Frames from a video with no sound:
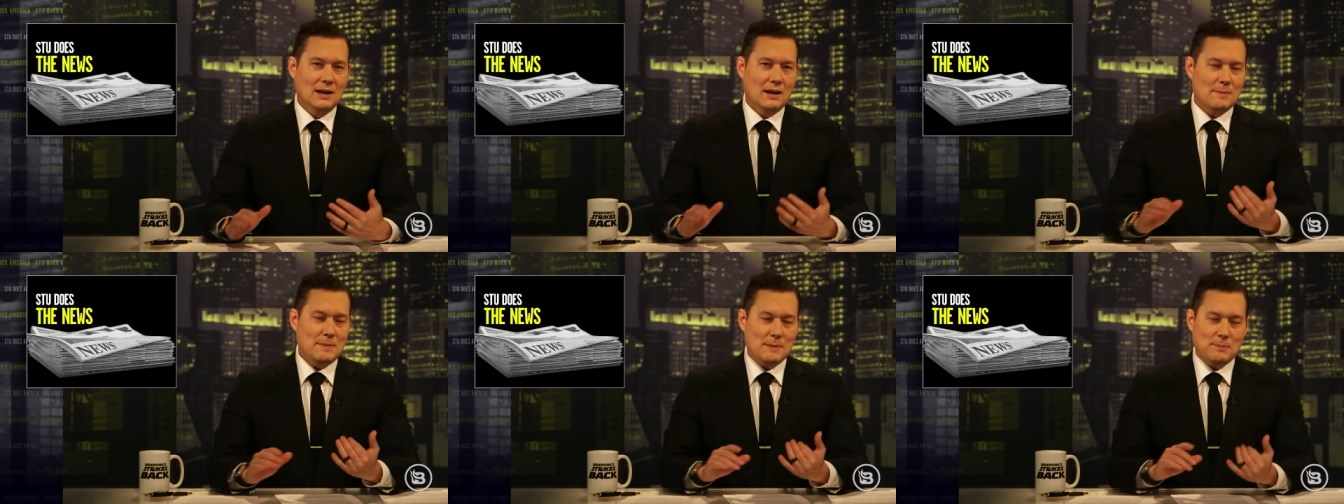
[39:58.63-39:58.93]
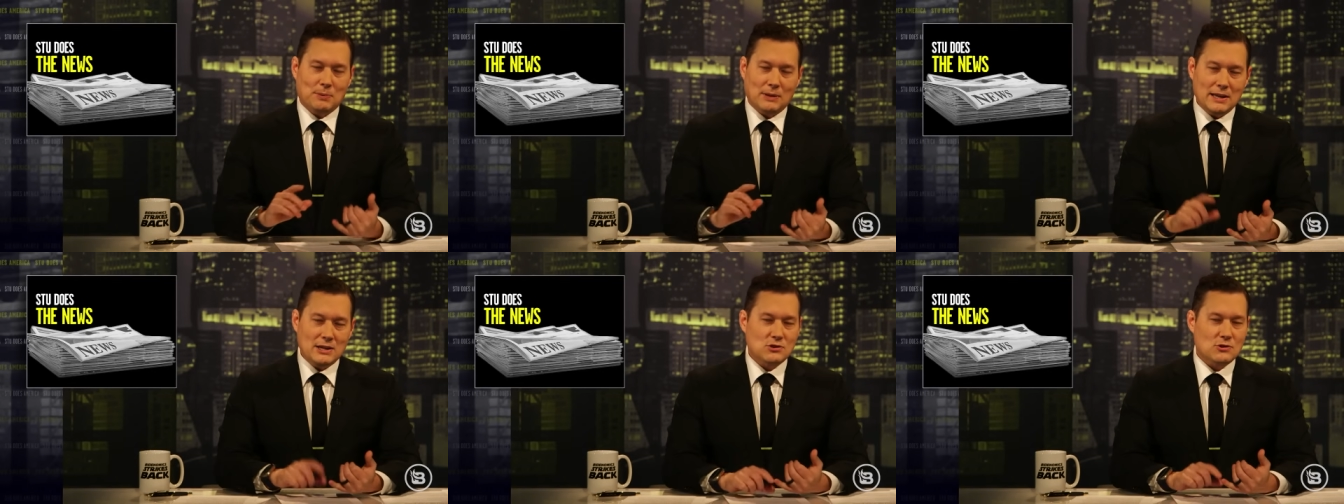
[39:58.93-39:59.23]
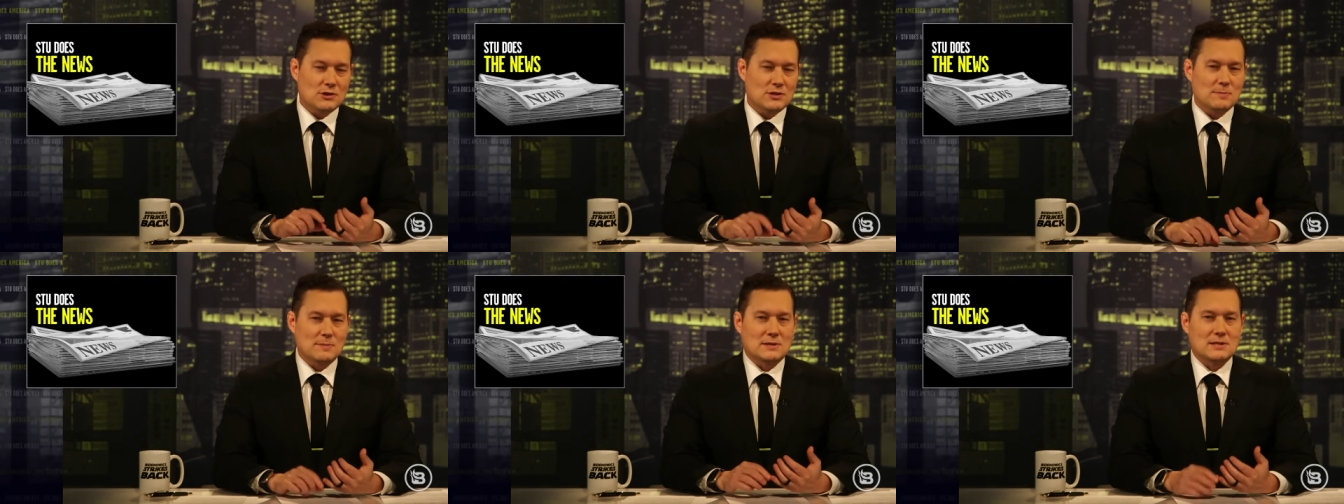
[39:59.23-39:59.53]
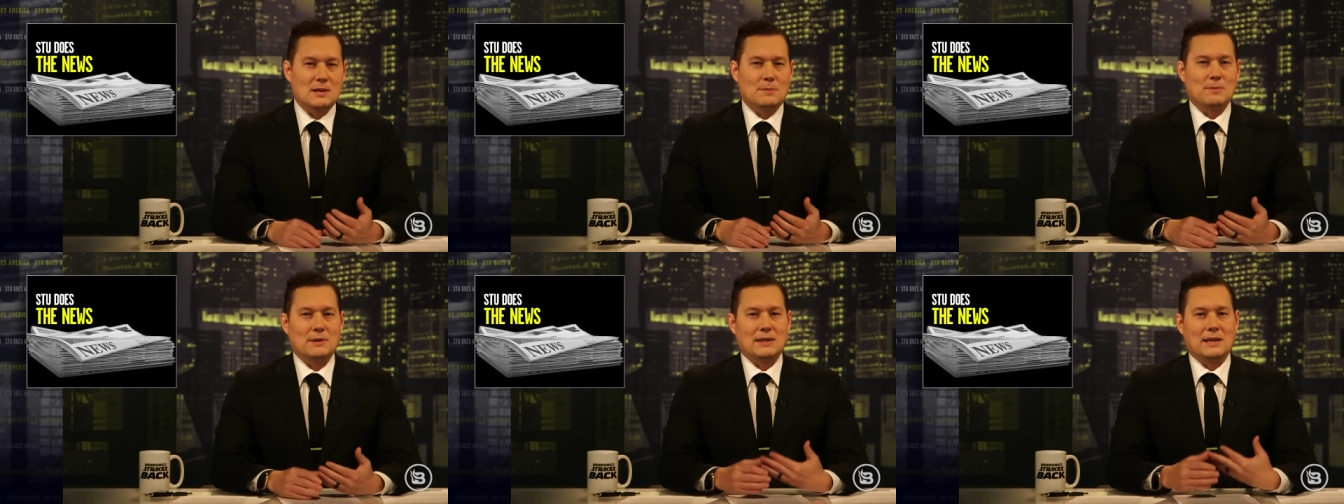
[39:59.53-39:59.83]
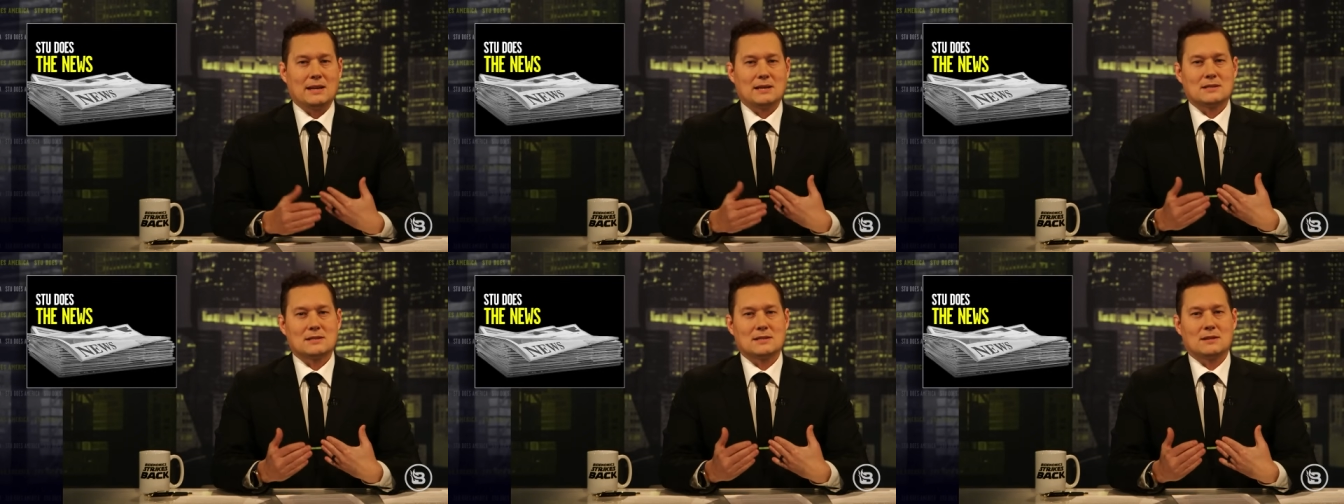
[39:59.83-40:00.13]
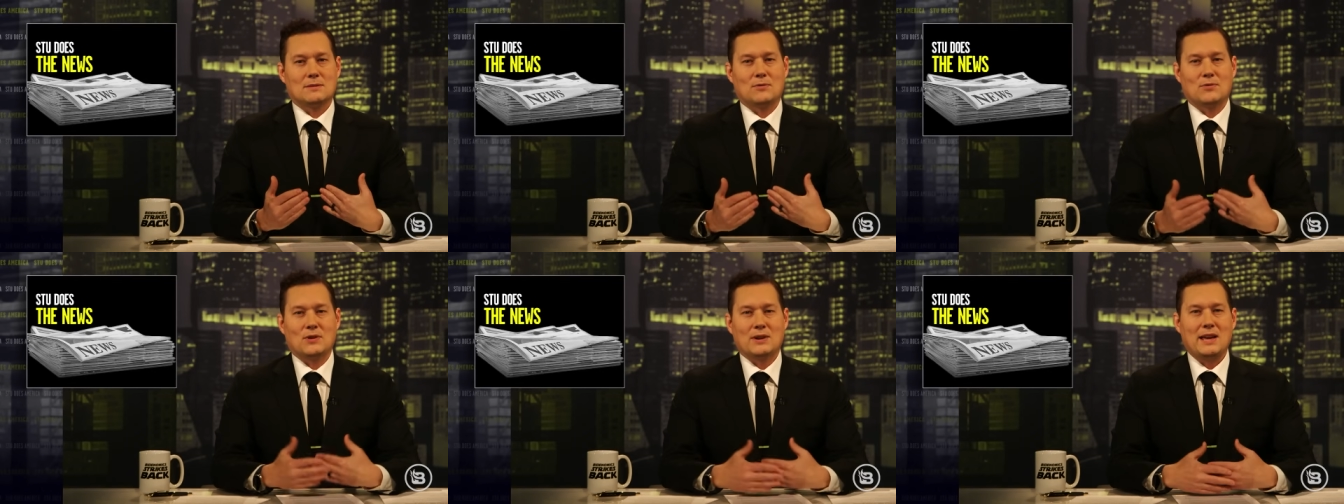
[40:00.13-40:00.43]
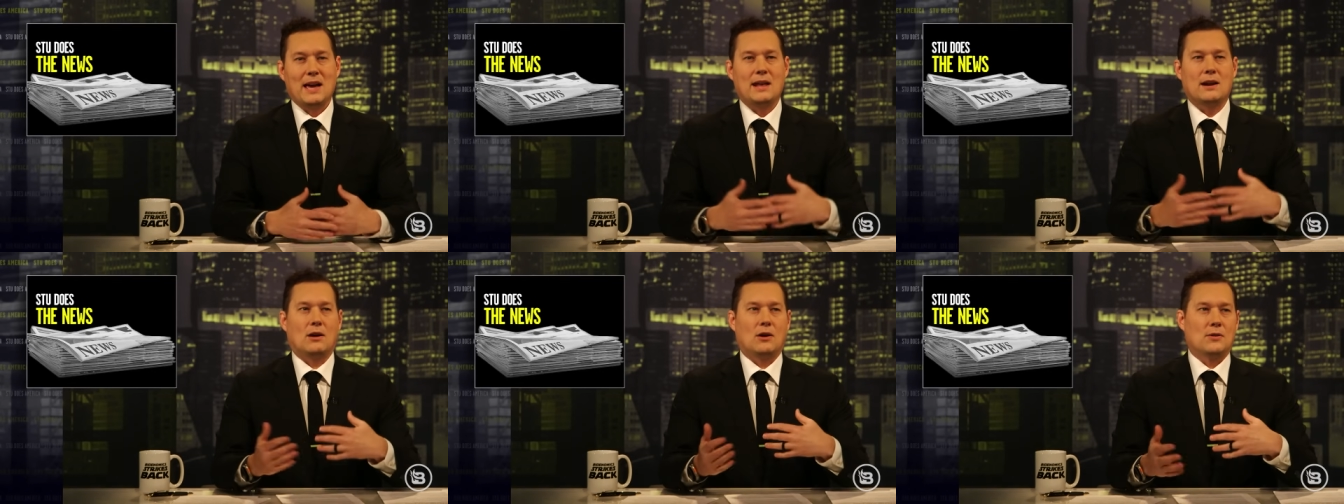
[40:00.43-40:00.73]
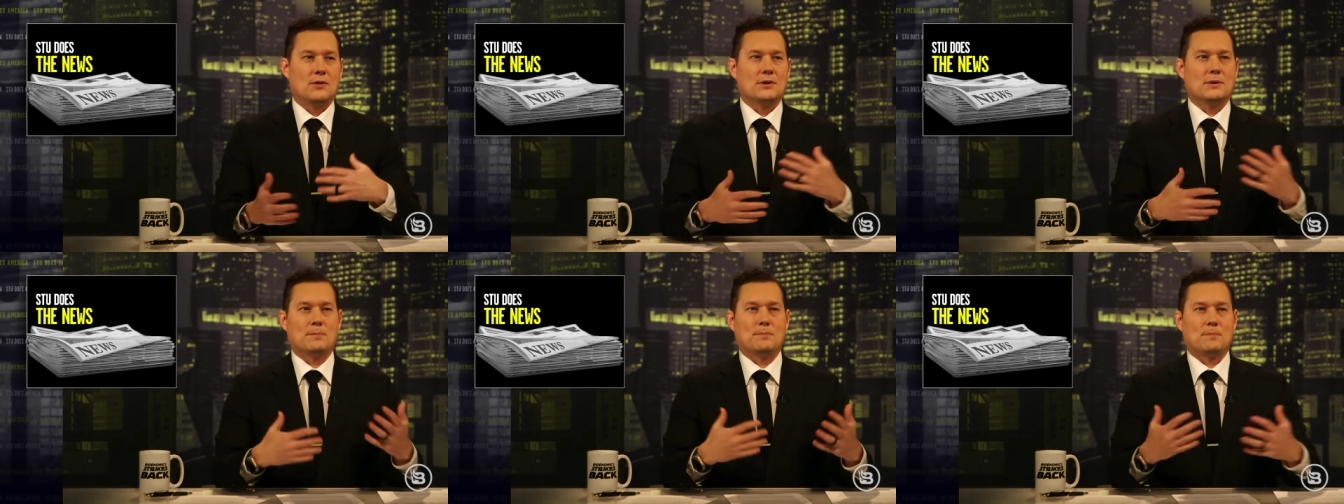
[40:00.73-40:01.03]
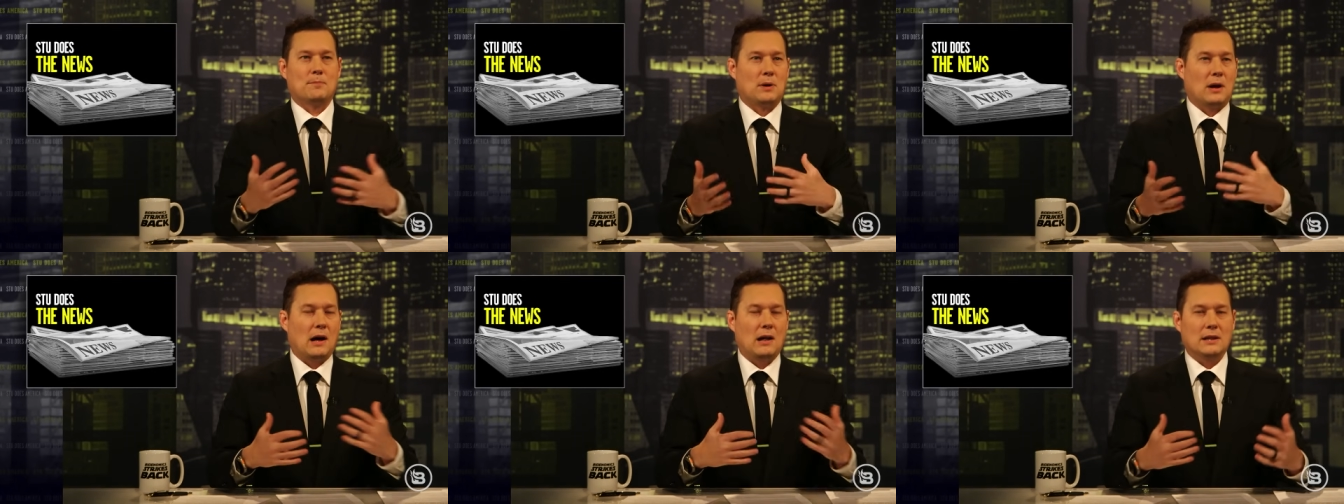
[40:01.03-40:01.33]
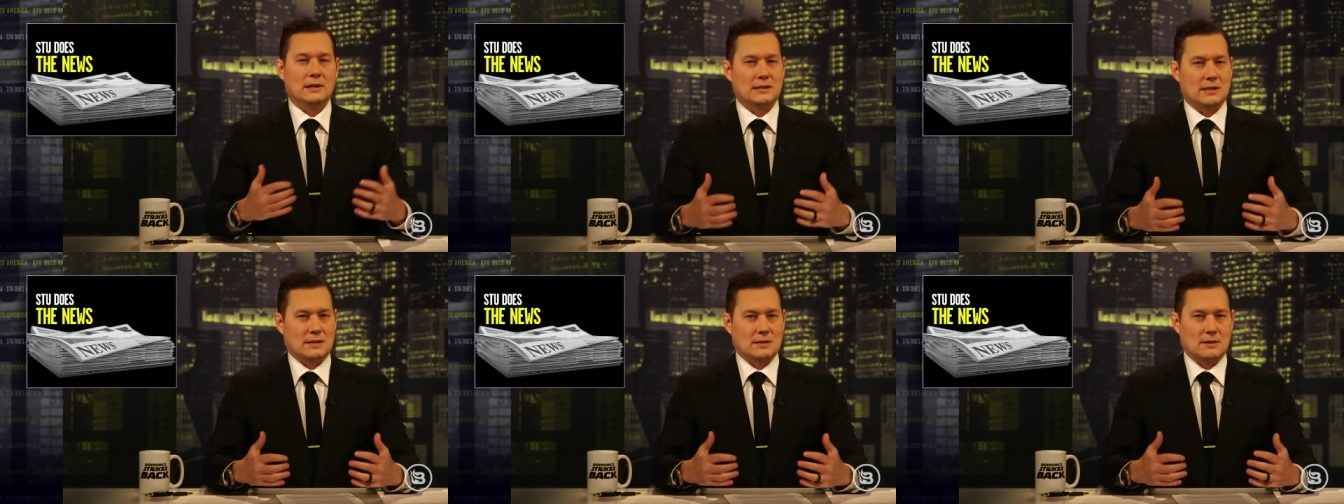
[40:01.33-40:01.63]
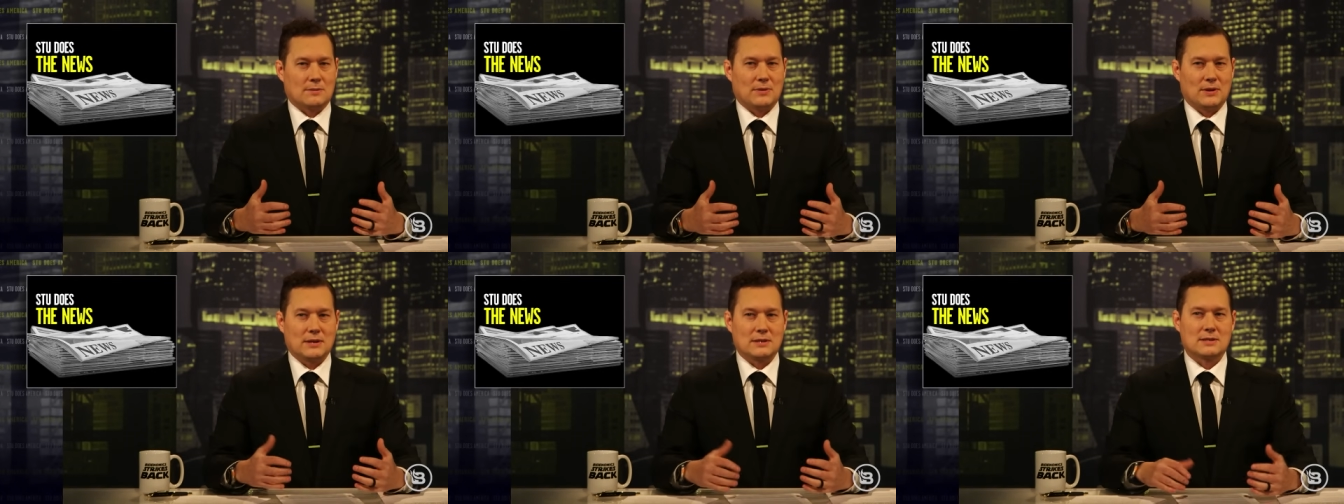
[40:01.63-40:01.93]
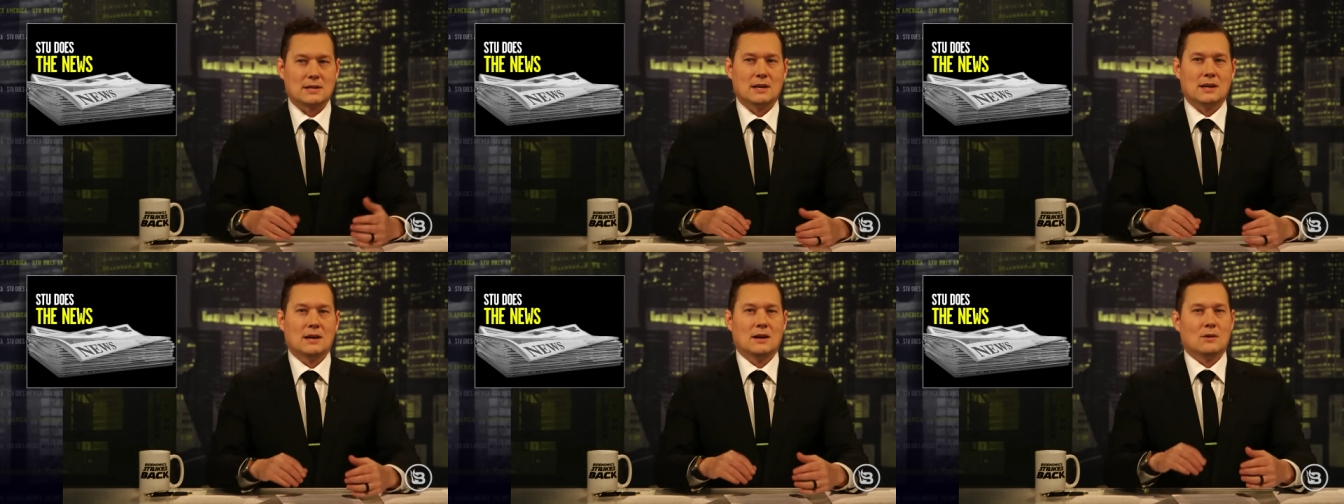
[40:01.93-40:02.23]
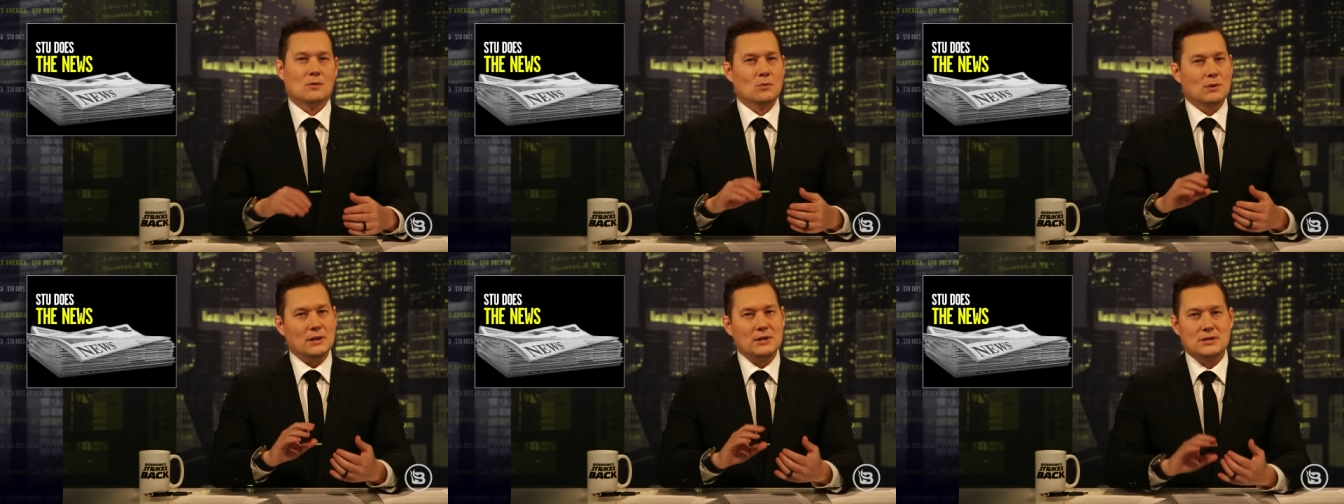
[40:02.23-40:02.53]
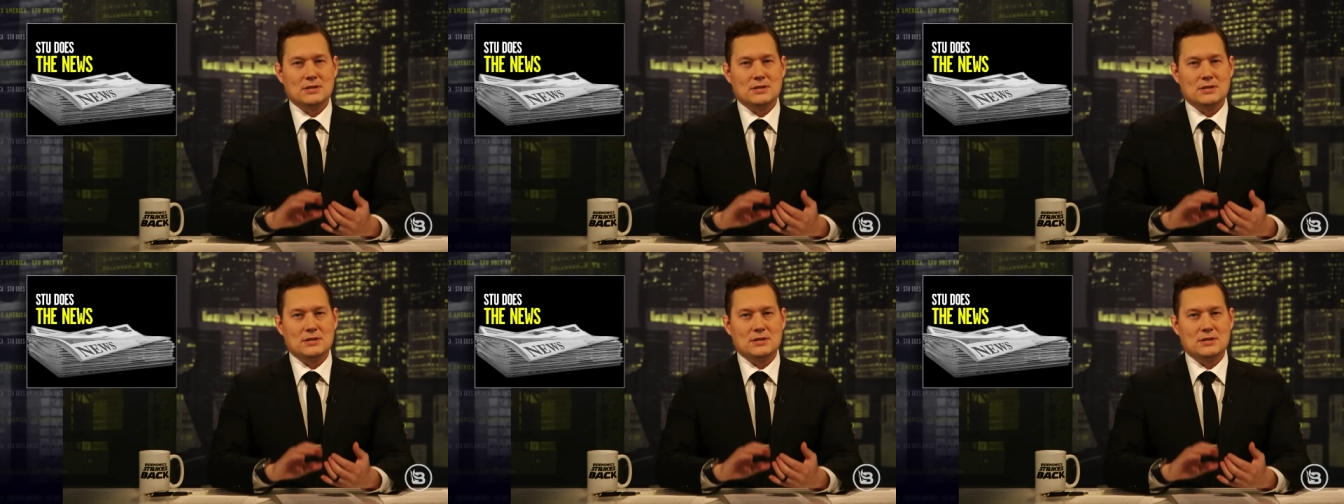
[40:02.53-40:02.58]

I mean, plagiarism is something that is, forget all the politics of this, really